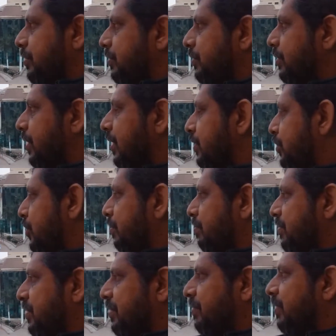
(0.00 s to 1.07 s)
to
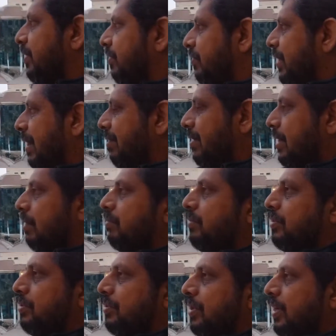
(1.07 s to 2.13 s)
Egypt. We have come
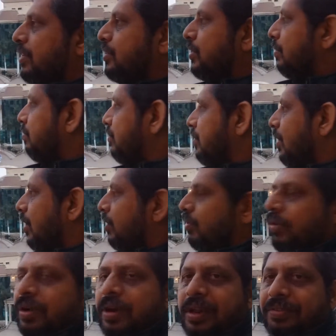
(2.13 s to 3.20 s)
to Egypt on
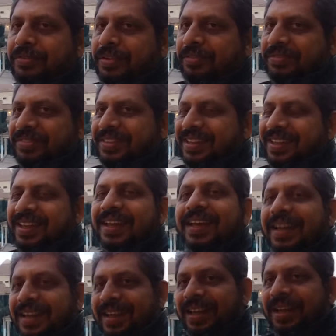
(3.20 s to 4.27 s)
25th
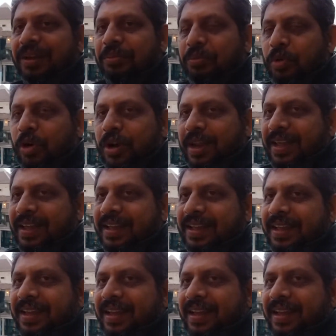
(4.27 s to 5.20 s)
morning.